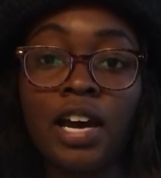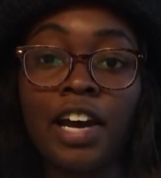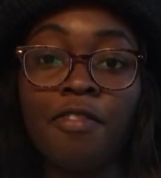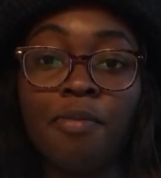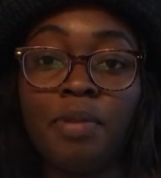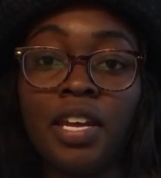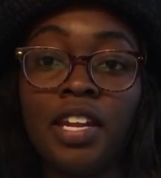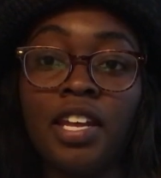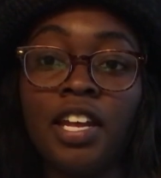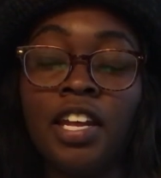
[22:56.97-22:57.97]
have
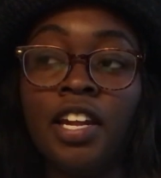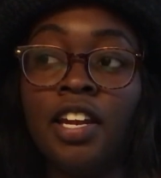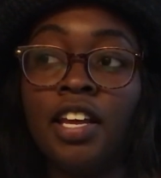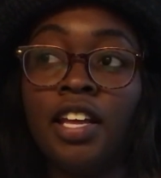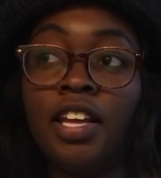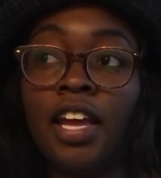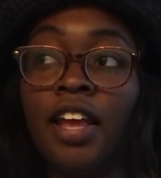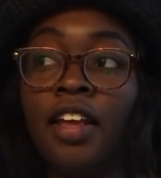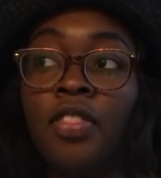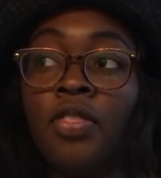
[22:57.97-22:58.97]
been in
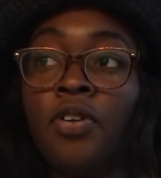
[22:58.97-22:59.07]
a